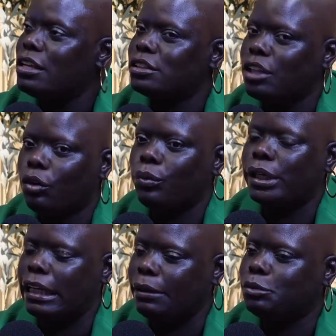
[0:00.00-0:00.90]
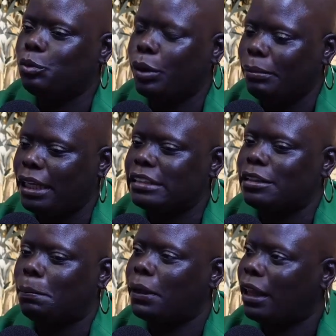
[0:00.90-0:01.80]
So Redeemed Women is
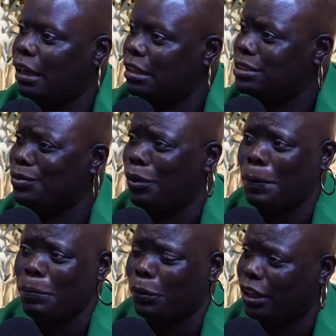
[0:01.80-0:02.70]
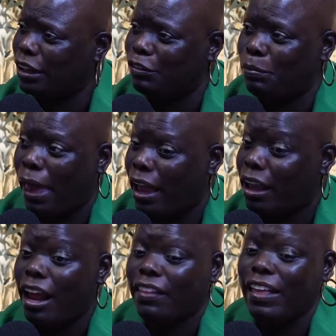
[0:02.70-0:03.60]
a place where people can give back.
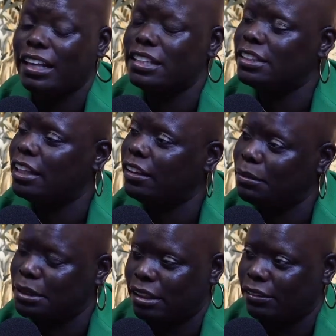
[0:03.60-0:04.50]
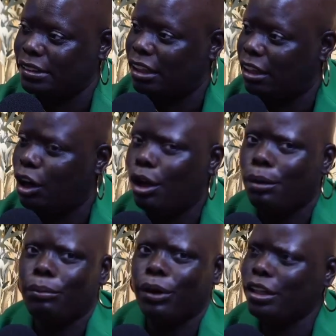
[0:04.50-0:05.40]
They can see themselves there.
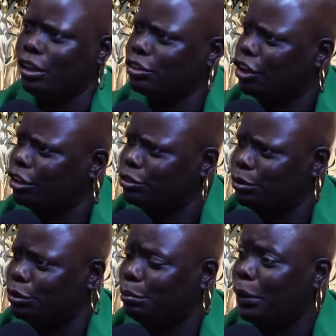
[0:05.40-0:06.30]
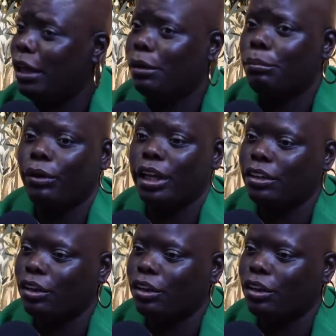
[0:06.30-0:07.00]
Bring your church group, bring your